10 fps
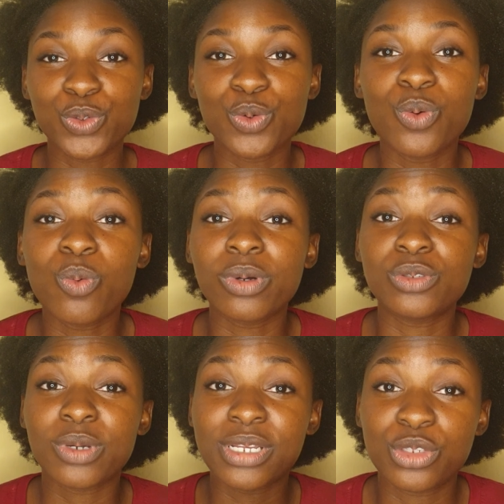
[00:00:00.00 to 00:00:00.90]
you what
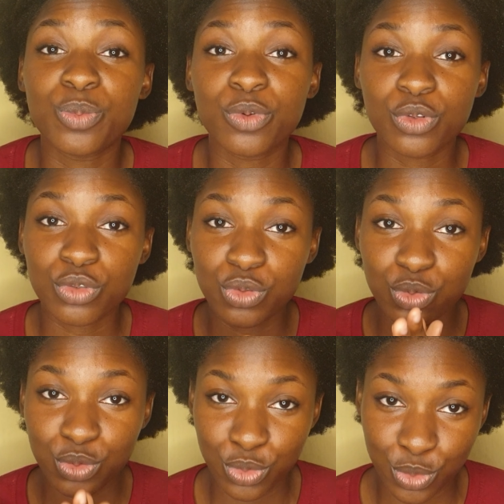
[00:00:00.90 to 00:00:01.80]
you are supposed
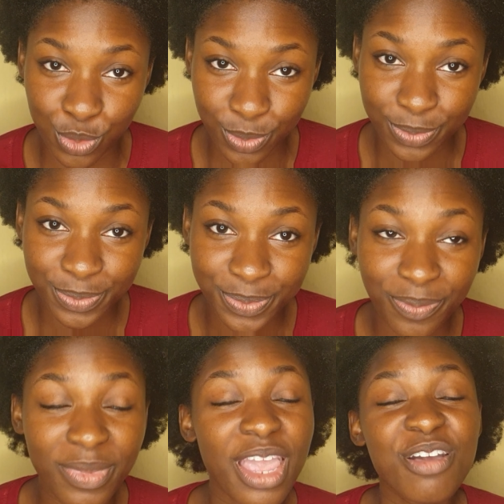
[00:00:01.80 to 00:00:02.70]
to do.
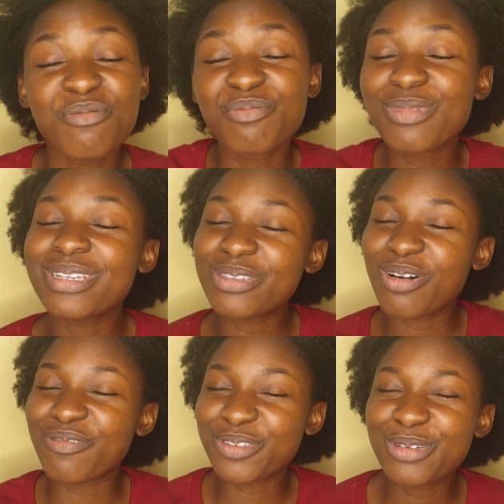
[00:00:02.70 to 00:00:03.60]
Most
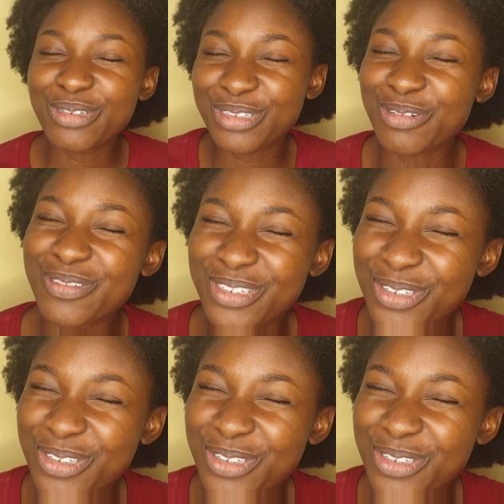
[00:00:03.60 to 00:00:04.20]
of you don't